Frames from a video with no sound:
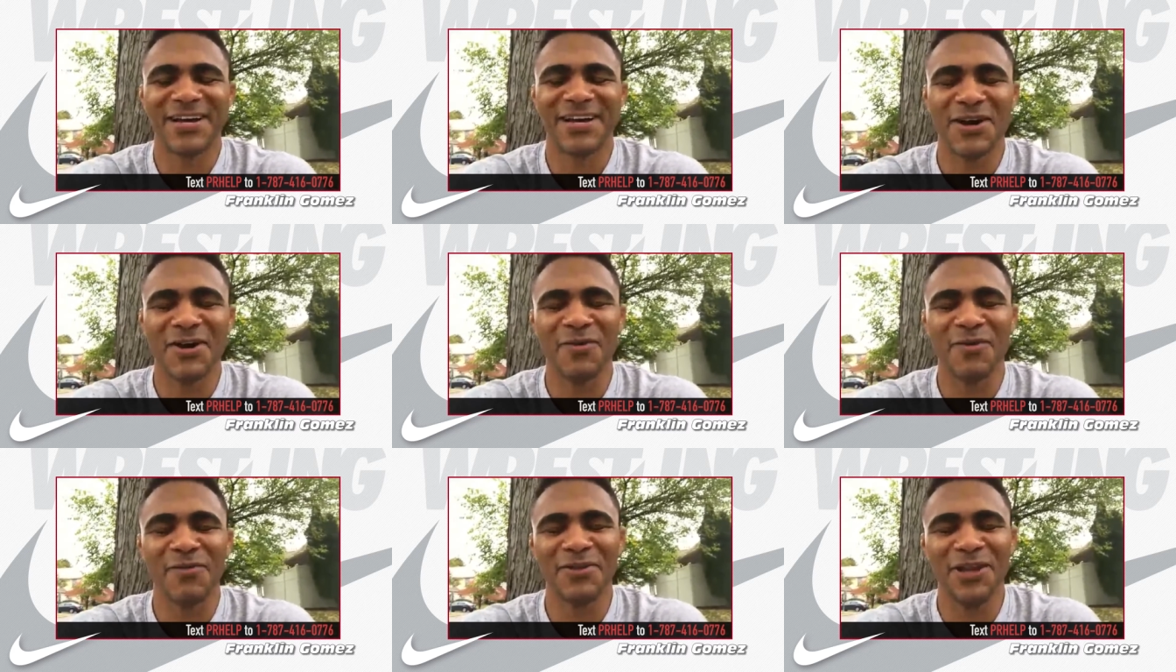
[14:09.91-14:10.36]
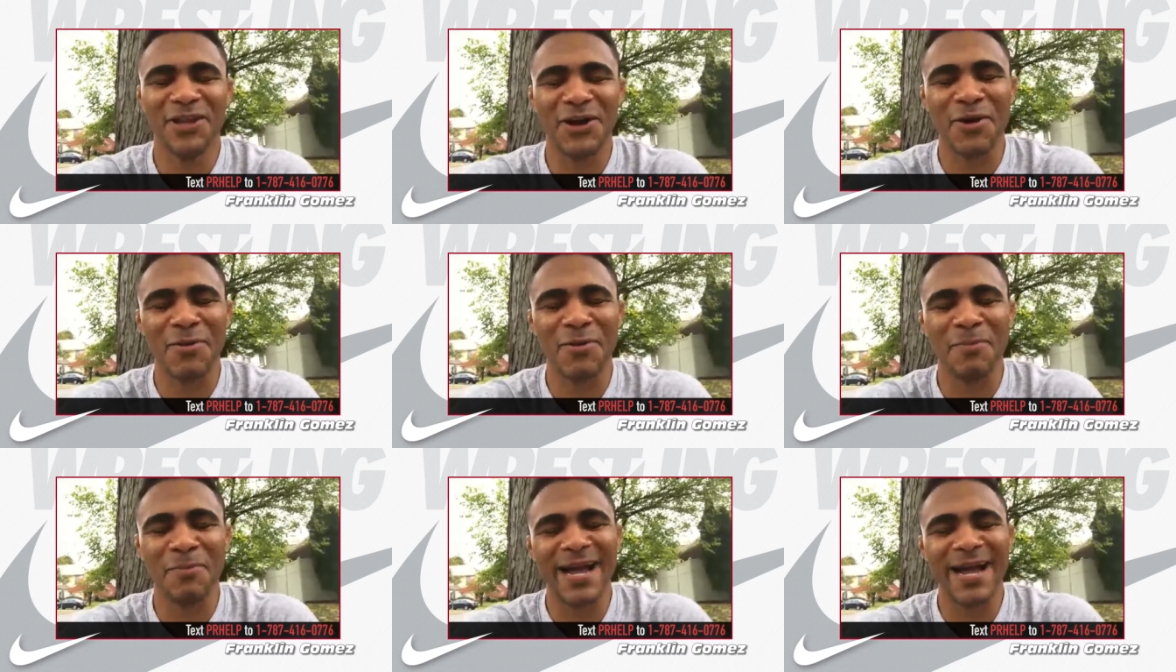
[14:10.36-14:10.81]
Hopefully, I'll
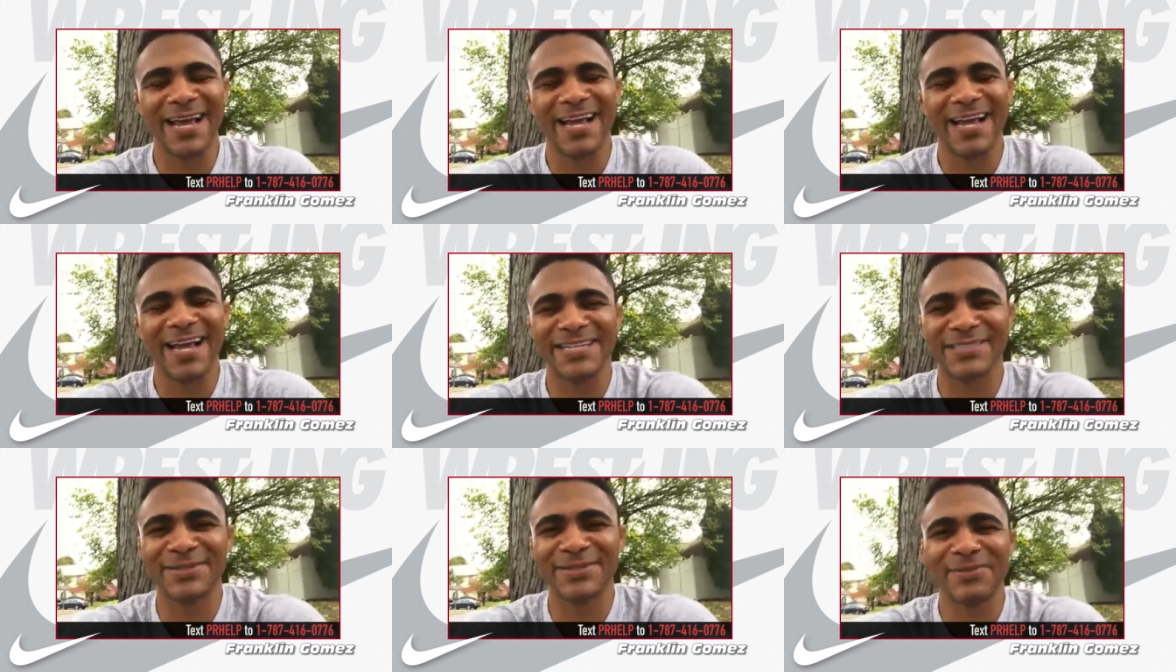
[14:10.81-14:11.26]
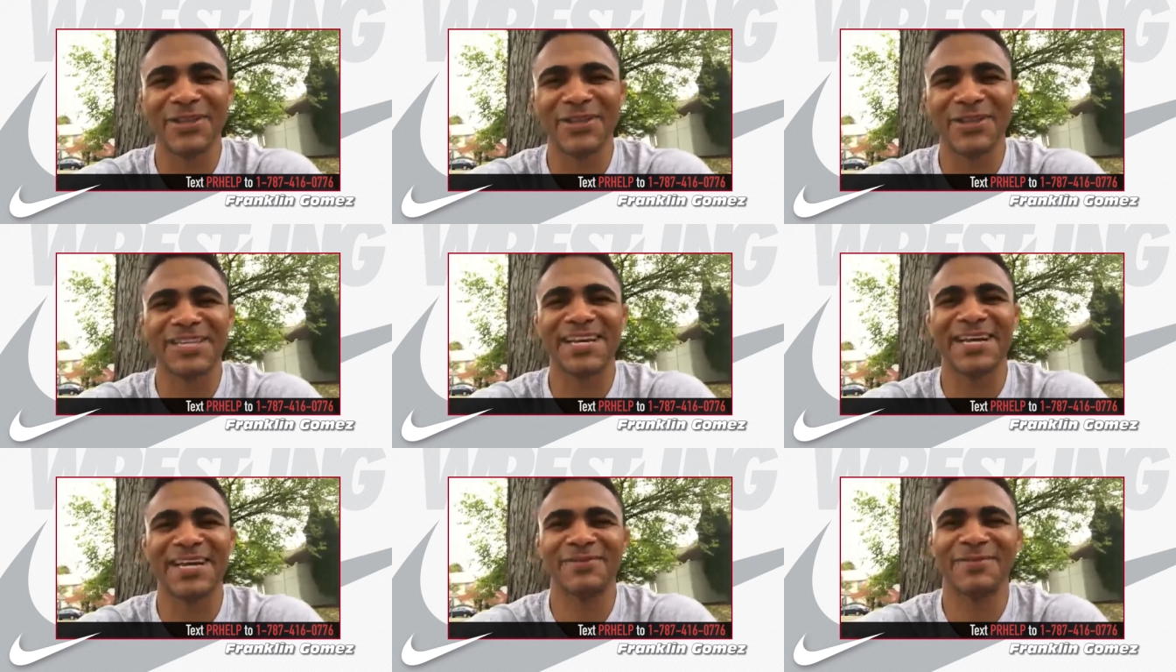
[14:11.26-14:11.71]
come back again some other
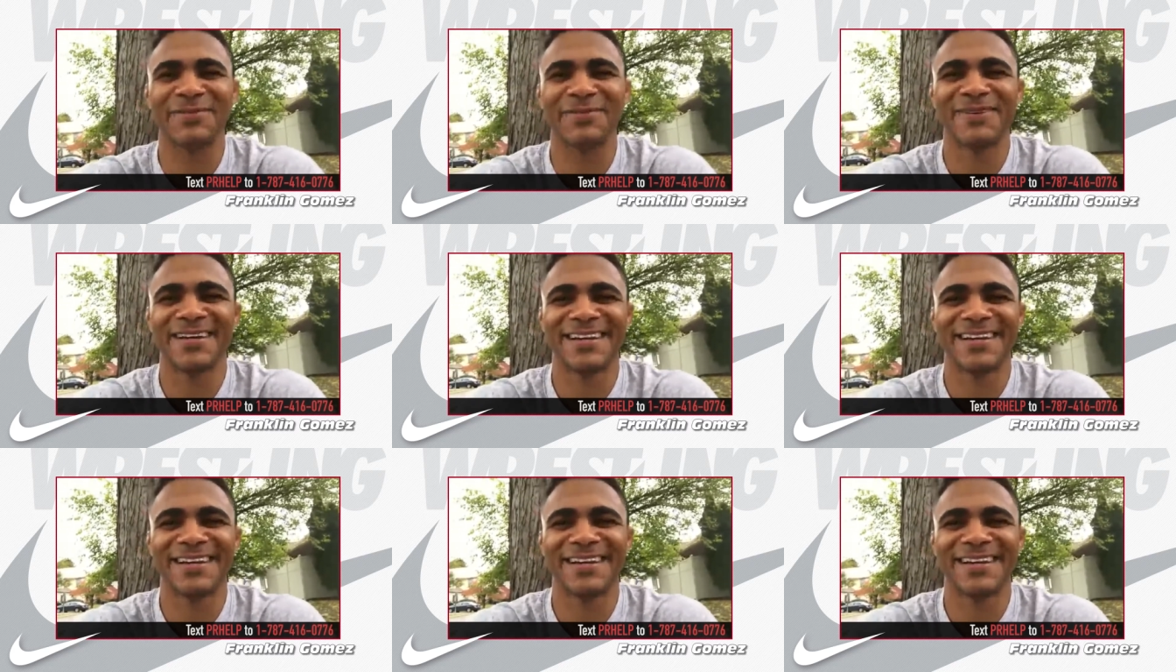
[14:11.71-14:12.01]
time.